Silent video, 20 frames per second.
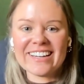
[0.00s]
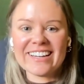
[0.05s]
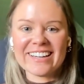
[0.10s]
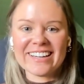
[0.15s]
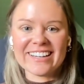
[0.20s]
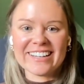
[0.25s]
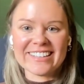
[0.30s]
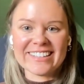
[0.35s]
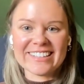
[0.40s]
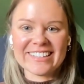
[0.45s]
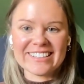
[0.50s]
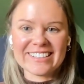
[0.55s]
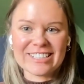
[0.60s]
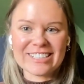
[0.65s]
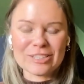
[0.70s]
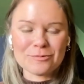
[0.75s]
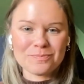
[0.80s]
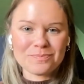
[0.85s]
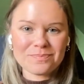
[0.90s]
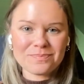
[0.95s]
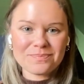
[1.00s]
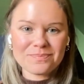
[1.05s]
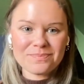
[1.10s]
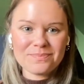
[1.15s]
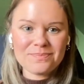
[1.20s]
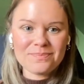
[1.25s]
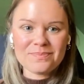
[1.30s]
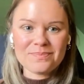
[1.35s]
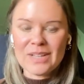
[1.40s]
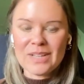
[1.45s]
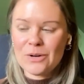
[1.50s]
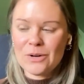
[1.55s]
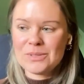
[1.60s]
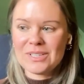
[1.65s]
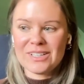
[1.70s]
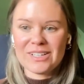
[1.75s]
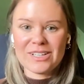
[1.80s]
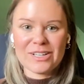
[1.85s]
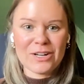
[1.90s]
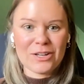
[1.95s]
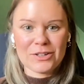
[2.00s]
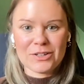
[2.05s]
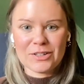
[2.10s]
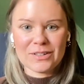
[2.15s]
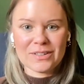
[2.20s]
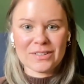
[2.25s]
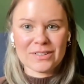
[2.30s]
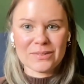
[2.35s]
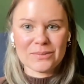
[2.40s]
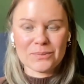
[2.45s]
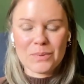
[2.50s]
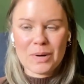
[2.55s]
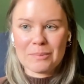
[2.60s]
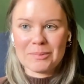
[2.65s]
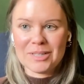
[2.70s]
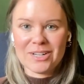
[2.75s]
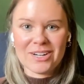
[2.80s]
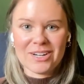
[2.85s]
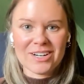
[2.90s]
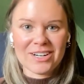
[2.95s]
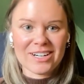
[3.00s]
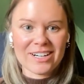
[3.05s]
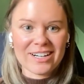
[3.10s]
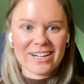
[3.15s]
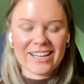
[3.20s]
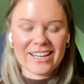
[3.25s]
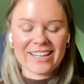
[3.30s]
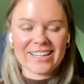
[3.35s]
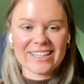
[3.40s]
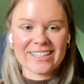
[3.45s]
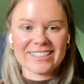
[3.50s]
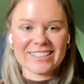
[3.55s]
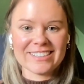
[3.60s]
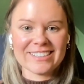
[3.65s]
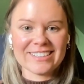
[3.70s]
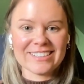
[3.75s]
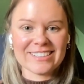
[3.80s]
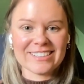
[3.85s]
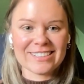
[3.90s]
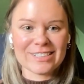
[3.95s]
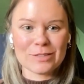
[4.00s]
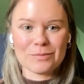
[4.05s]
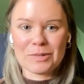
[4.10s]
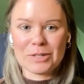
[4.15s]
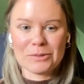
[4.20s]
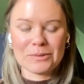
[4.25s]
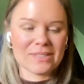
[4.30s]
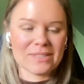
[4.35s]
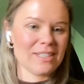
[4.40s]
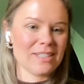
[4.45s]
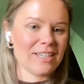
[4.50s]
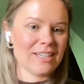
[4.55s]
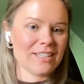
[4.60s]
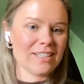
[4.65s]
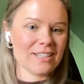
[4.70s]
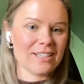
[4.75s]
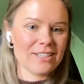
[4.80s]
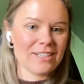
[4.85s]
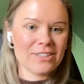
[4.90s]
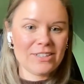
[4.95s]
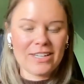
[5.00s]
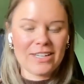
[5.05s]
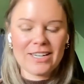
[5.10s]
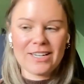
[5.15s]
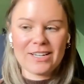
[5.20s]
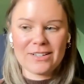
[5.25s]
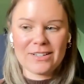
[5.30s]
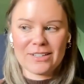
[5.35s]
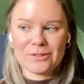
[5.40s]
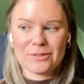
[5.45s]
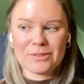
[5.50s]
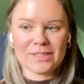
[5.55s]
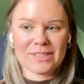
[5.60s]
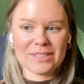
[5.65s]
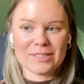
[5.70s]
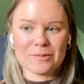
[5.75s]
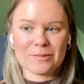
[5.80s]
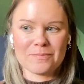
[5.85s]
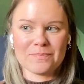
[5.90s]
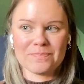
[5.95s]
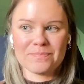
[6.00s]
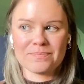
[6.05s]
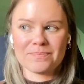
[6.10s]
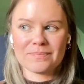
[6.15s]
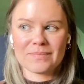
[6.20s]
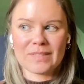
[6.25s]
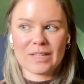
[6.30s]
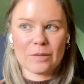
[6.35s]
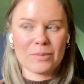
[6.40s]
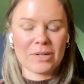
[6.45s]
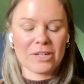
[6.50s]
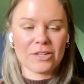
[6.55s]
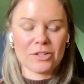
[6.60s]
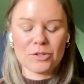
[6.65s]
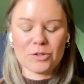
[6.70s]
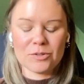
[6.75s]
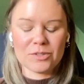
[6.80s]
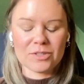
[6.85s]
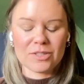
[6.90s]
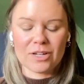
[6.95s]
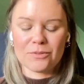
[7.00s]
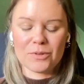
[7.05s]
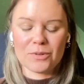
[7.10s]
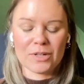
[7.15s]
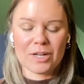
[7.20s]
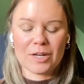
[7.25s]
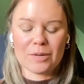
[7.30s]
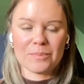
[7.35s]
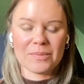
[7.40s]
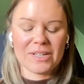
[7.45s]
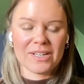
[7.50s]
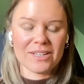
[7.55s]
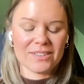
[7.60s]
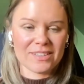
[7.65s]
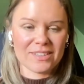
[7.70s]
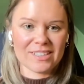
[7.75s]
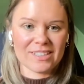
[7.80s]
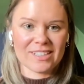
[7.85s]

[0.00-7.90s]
And I was on another webinar and somebody was like, okay, it was about a new software company out